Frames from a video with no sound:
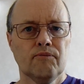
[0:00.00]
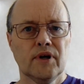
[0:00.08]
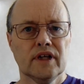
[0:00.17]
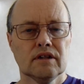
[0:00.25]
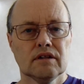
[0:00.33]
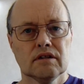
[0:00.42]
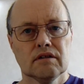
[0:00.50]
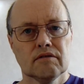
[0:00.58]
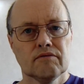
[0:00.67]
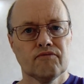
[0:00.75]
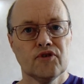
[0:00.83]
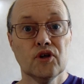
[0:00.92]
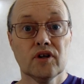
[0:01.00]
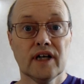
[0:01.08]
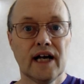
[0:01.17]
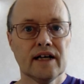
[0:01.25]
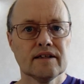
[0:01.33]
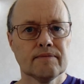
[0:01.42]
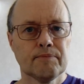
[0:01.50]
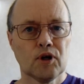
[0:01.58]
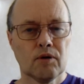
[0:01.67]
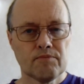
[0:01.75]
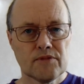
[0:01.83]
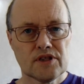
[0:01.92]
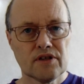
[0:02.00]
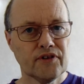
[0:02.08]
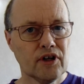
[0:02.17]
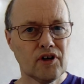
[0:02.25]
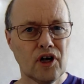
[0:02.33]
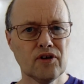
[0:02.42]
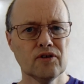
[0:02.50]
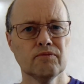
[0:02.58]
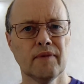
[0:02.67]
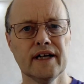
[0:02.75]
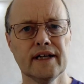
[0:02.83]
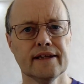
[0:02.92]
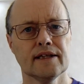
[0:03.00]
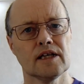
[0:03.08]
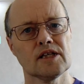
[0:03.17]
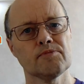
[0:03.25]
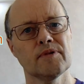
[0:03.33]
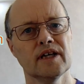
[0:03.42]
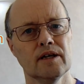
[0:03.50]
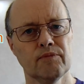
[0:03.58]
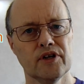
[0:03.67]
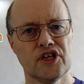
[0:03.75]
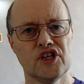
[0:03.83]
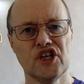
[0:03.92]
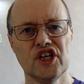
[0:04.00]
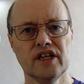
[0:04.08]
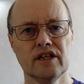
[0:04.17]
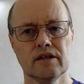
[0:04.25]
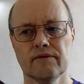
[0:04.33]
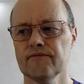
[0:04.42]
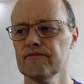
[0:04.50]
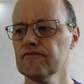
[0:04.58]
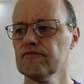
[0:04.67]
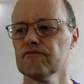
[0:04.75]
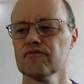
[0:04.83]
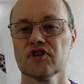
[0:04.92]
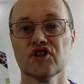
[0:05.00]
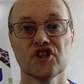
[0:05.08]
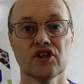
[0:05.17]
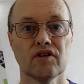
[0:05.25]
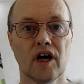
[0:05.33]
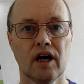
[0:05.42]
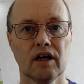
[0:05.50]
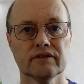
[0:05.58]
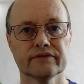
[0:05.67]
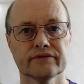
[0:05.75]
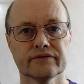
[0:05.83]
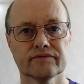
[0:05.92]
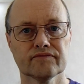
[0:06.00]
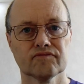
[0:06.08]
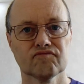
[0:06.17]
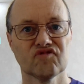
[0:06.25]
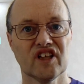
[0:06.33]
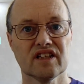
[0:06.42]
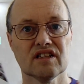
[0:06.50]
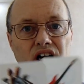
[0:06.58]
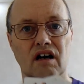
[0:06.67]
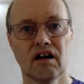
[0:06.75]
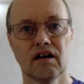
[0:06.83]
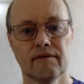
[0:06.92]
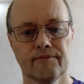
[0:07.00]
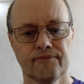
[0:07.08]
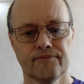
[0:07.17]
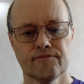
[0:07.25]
but you can add prompts of your own. Many things begin with G: giraffe, guitar.